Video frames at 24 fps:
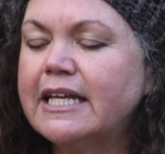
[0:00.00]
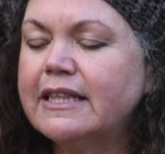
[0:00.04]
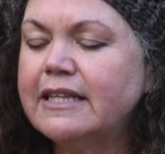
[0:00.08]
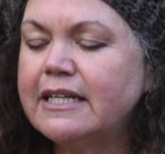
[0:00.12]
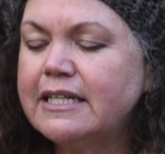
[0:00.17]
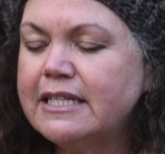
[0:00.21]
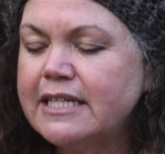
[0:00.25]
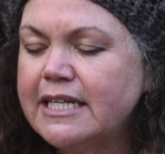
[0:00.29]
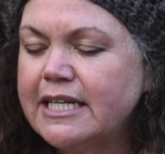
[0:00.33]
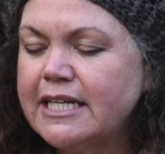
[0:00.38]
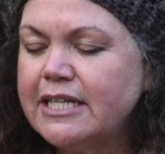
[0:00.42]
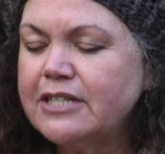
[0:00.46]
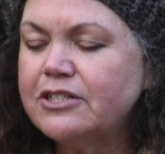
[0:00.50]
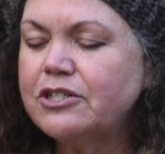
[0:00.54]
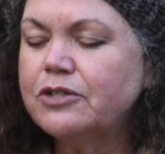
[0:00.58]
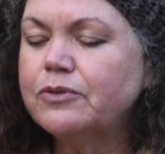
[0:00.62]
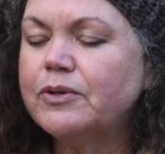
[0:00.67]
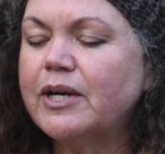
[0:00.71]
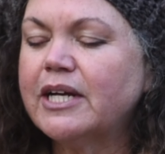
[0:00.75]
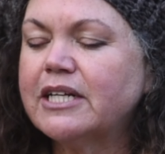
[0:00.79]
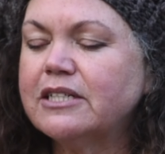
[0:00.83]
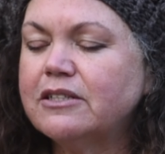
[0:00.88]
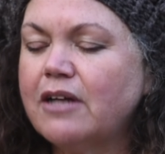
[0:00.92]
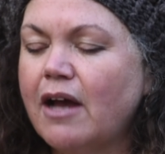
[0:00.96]
and the need to
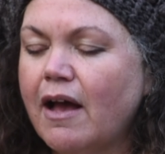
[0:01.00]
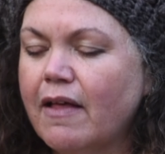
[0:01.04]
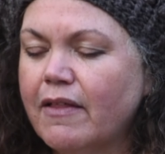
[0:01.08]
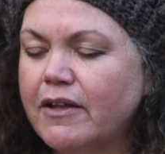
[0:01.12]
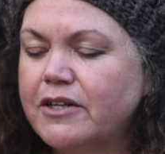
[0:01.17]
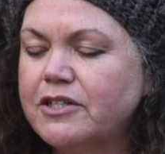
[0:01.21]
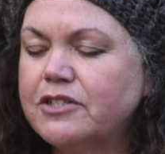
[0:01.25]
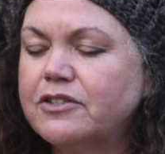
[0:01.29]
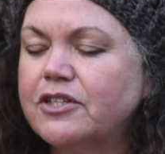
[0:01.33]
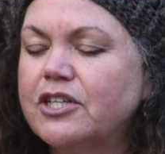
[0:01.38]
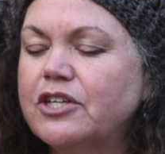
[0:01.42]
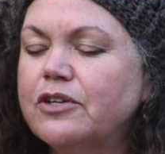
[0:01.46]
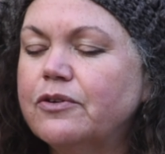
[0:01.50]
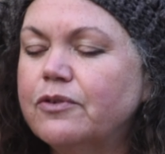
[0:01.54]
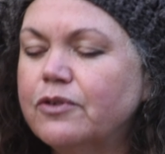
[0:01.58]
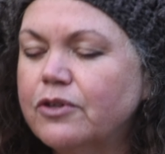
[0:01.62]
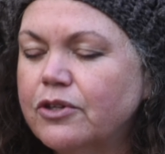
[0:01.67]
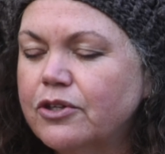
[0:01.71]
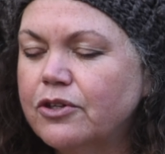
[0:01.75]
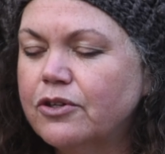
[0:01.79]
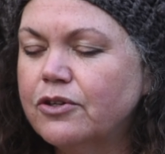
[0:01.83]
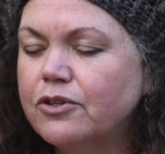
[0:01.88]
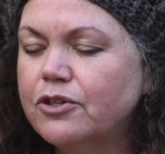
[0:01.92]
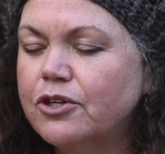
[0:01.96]
acknowledge the
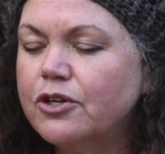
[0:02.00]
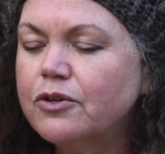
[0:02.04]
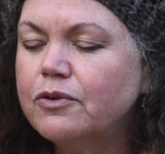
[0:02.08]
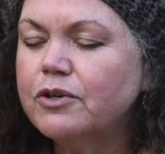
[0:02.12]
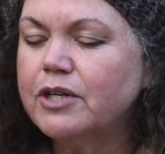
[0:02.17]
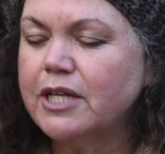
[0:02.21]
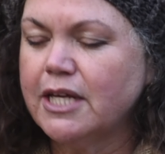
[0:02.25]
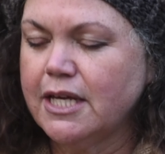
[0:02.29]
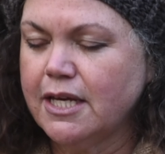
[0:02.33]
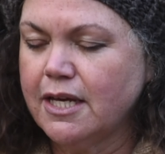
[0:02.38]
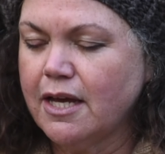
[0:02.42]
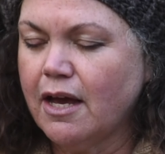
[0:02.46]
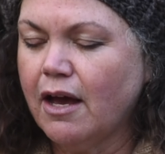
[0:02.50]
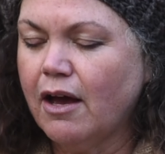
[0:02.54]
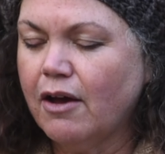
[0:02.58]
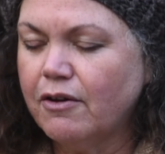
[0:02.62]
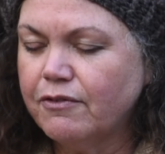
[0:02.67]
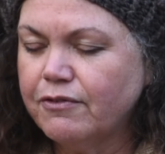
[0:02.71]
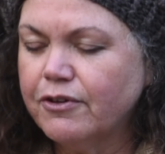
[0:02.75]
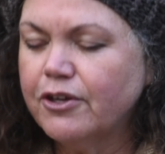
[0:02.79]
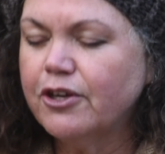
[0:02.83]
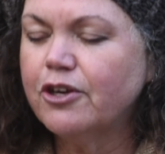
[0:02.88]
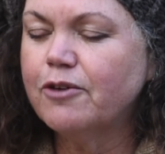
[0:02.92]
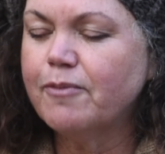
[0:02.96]
unity
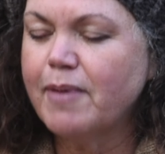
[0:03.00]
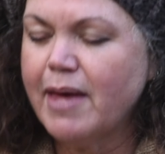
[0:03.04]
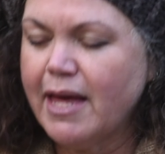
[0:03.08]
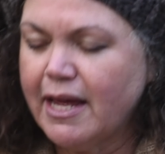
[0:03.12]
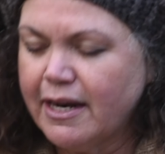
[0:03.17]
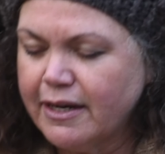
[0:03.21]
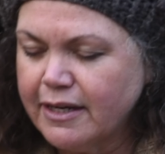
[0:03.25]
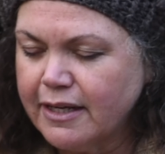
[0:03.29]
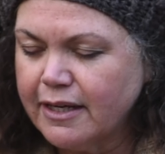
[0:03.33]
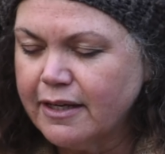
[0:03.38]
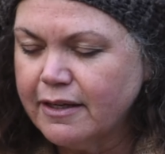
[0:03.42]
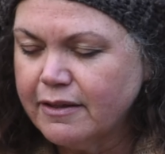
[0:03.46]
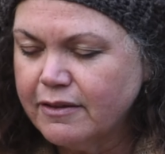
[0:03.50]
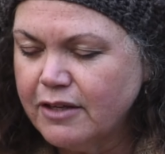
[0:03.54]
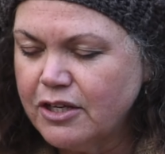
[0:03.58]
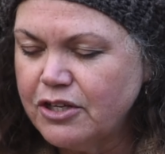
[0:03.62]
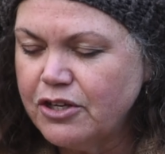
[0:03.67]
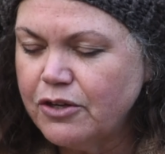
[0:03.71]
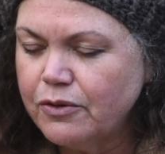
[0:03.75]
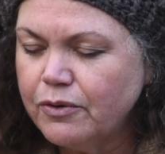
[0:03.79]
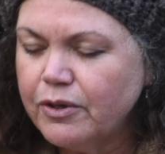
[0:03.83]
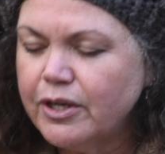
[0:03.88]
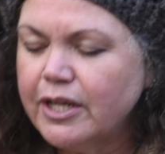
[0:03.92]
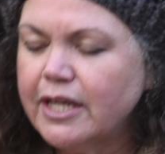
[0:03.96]
of humanity, the
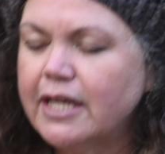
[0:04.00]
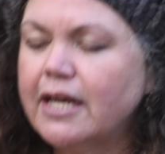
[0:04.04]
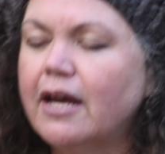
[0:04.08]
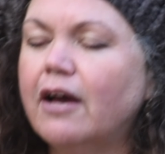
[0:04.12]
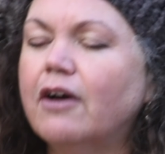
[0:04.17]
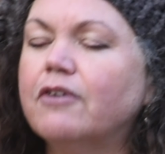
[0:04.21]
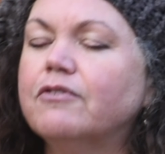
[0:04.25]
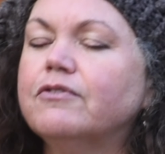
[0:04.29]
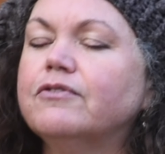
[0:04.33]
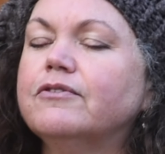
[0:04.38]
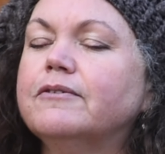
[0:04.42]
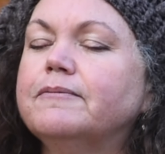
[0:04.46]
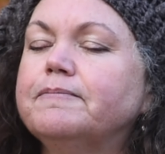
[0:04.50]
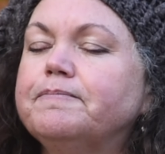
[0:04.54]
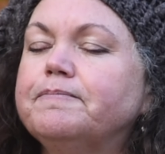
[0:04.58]
unity of